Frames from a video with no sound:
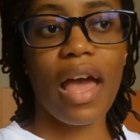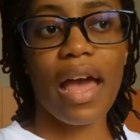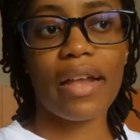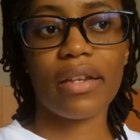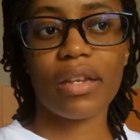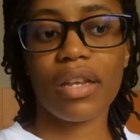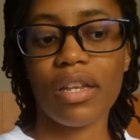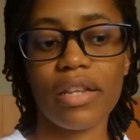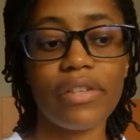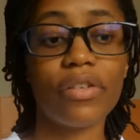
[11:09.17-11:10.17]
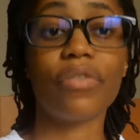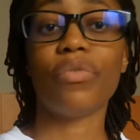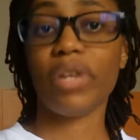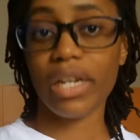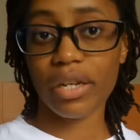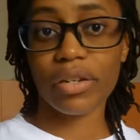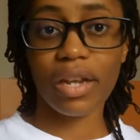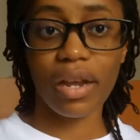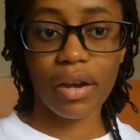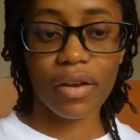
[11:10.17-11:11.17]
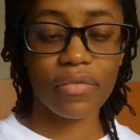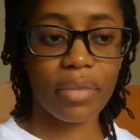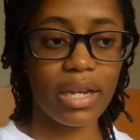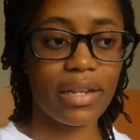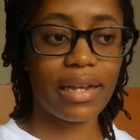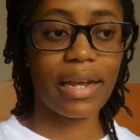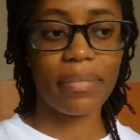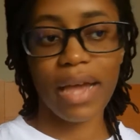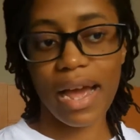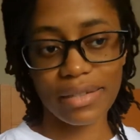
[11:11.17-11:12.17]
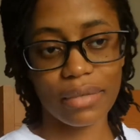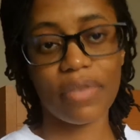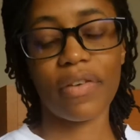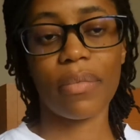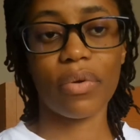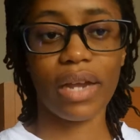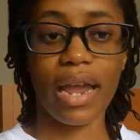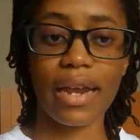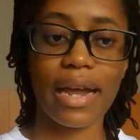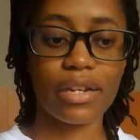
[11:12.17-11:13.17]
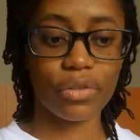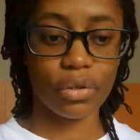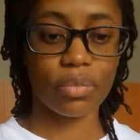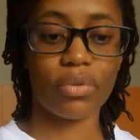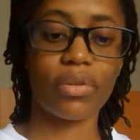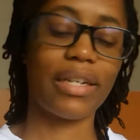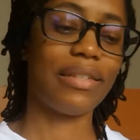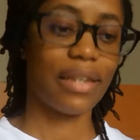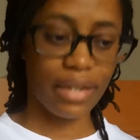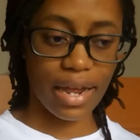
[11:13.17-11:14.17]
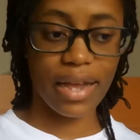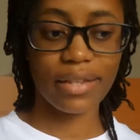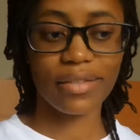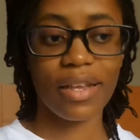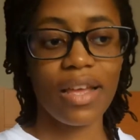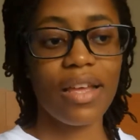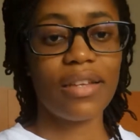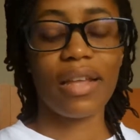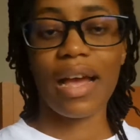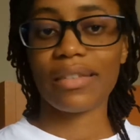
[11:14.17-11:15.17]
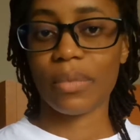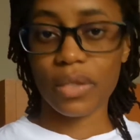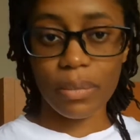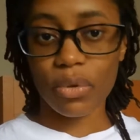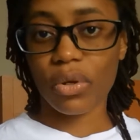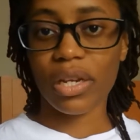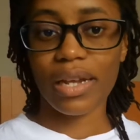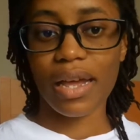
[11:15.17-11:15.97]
And they took really good care of me. They kept asking me if I'm okay, Daijobu, and I said yes. They asked me Samui